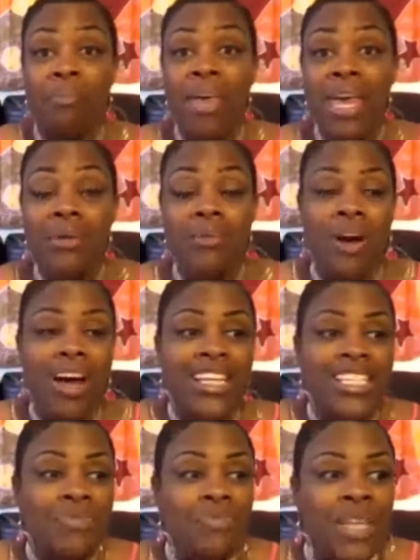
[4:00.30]
for me
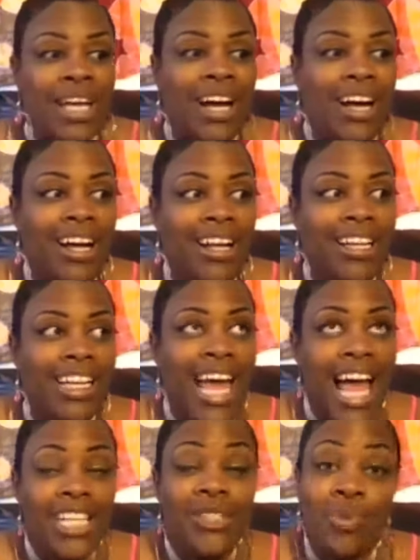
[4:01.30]
was uh,
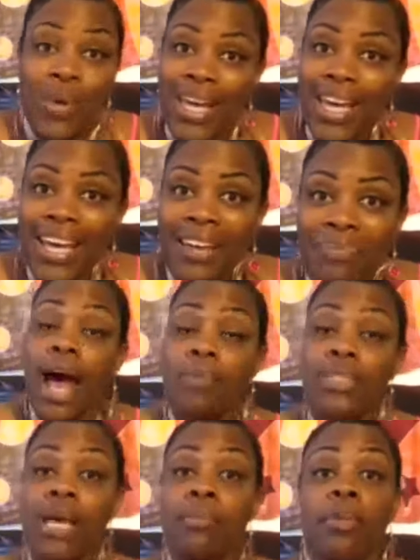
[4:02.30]
last week, I
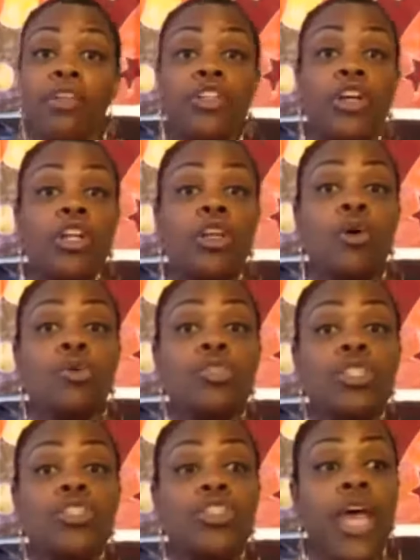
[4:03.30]
was able to
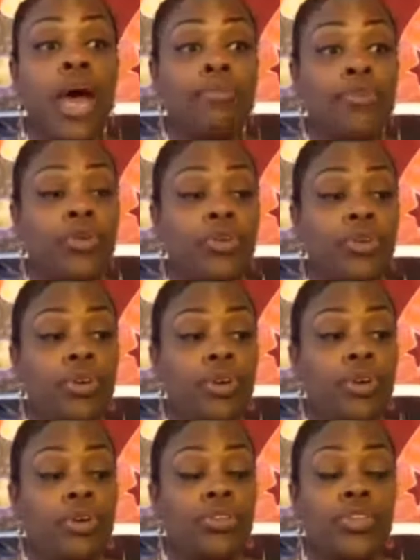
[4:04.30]
close the chapter
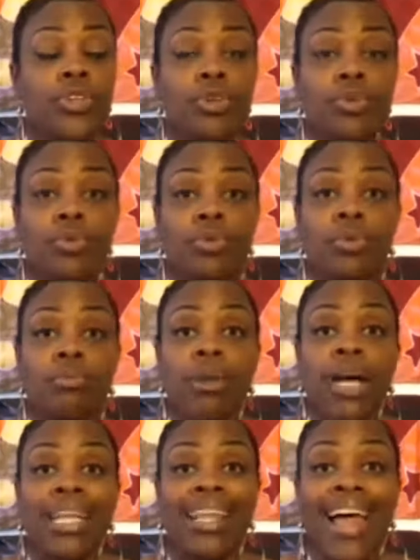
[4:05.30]
to
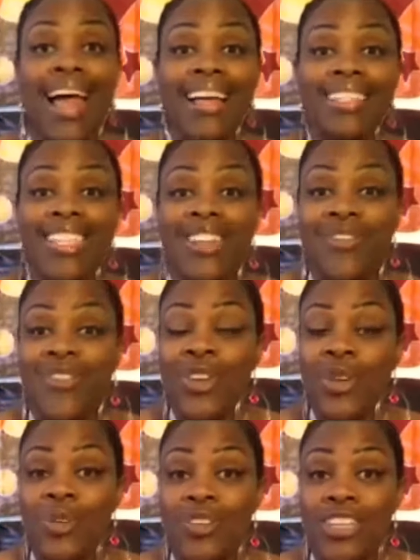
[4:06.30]
my last
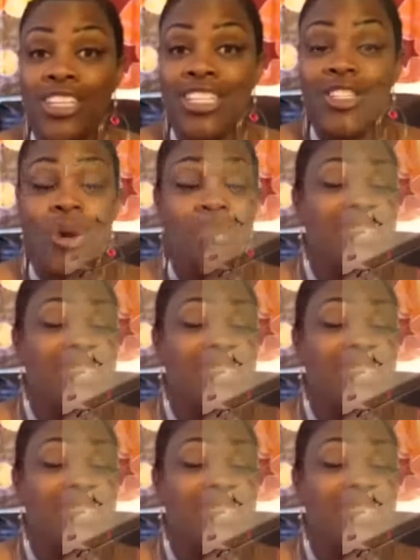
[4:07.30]
infusion. So